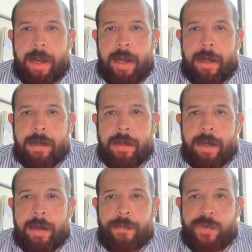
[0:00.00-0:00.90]
and
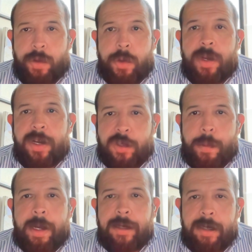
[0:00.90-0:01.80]
so you can
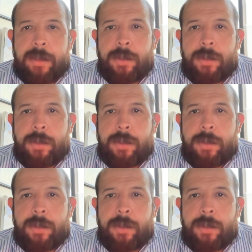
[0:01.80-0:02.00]
expect it